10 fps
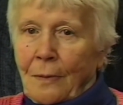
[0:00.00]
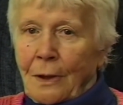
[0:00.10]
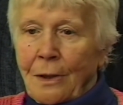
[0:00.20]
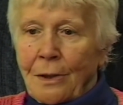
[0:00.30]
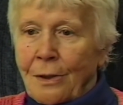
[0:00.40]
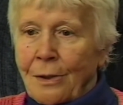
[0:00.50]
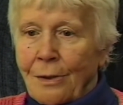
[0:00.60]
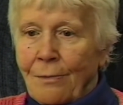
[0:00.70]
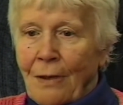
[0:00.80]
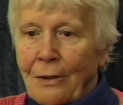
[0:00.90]

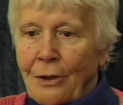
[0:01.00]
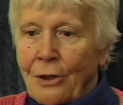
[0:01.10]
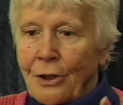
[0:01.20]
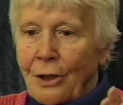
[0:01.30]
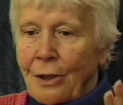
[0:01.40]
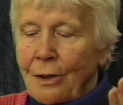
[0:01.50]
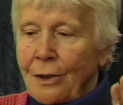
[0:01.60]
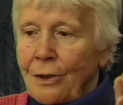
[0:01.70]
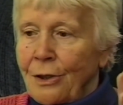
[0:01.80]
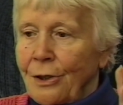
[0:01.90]
But it's
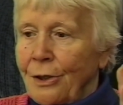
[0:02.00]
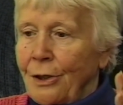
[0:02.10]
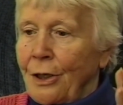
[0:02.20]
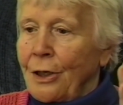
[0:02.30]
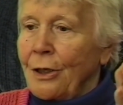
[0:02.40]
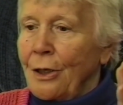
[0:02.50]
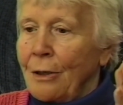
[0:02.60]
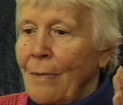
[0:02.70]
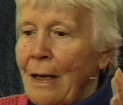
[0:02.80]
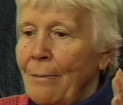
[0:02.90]
sticking
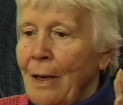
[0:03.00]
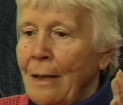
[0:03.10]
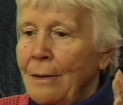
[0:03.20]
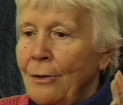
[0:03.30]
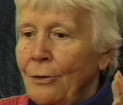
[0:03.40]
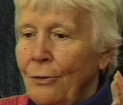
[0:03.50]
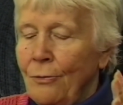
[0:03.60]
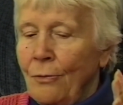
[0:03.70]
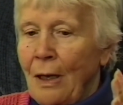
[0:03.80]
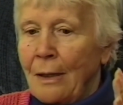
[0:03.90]
in my mind
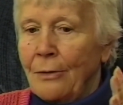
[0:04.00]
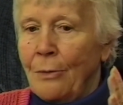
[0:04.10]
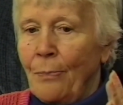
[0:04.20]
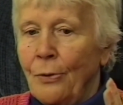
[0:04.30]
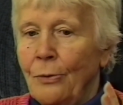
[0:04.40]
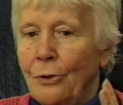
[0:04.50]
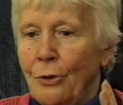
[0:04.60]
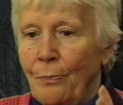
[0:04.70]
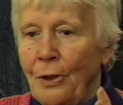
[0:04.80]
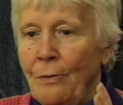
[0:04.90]
too, how the
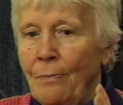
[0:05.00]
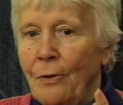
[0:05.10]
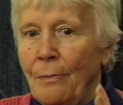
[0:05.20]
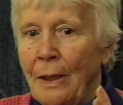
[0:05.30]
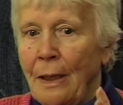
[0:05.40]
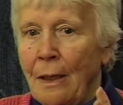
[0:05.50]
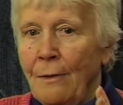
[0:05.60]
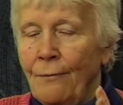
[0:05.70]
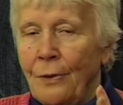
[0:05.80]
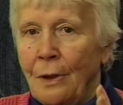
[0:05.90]
Polish people
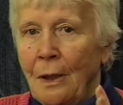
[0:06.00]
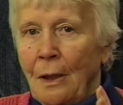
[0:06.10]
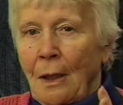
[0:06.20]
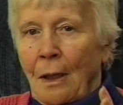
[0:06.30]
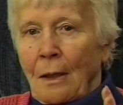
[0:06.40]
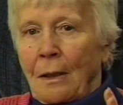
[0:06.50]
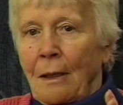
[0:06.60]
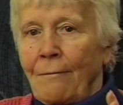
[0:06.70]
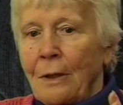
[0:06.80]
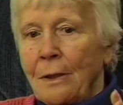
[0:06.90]
behaved.
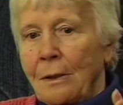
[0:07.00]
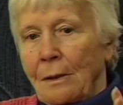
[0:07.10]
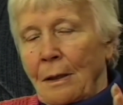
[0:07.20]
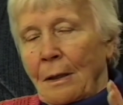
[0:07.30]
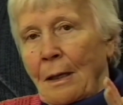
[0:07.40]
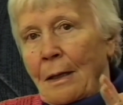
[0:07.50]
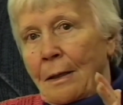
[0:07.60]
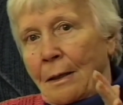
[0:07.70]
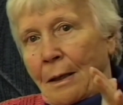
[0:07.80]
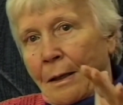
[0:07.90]
They was
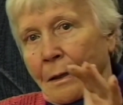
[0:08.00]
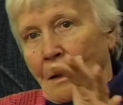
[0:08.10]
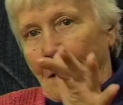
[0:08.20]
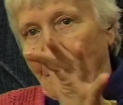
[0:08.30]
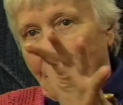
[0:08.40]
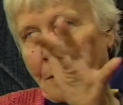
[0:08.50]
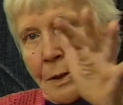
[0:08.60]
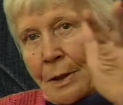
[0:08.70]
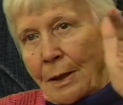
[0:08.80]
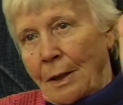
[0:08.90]
right there on the
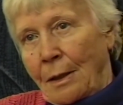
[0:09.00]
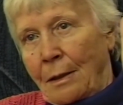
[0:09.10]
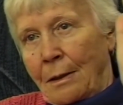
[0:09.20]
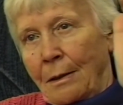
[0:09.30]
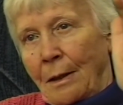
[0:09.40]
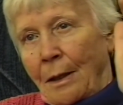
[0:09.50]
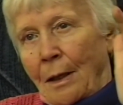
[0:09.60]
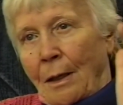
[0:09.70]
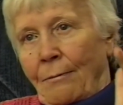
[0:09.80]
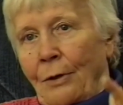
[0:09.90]
street
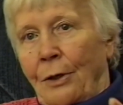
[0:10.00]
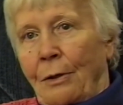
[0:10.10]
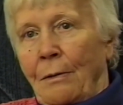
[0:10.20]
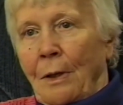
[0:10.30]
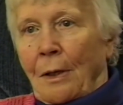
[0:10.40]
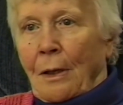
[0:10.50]
with the